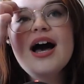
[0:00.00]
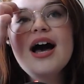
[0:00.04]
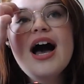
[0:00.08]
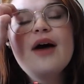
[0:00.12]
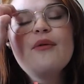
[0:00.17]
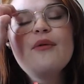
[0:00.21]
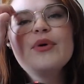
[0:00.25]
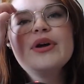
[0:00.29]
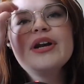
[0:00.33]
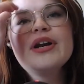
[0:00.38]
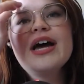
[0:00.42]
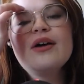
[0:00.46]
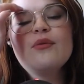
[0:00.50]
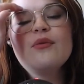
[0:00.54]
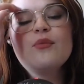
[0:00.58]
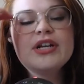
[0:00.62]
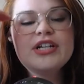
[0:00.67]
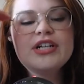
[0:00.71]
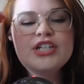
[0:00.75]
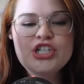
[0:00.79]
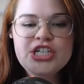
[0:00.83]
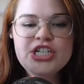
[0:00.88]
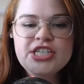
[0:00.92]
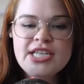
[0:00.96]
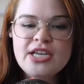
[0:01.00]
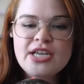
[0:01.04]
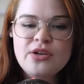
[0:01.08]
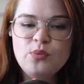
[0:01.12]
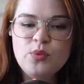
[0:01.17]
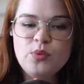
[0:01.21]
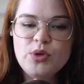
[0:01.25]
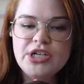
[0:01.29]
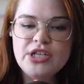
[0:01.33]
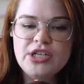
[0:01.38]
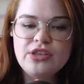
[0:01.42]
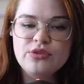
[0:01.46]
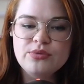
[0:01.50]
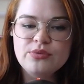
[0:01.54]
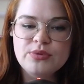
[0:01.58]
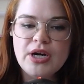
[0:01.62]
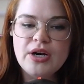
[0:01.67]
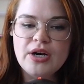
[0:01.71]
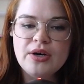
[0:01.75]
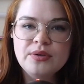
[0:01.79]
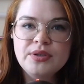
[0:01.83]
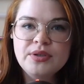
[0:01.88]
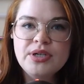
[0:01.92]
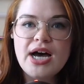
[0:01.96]
uh, when I, when she said wooden
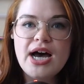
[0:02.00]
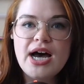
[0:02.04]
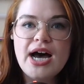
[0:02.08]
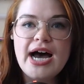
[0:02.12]
throne,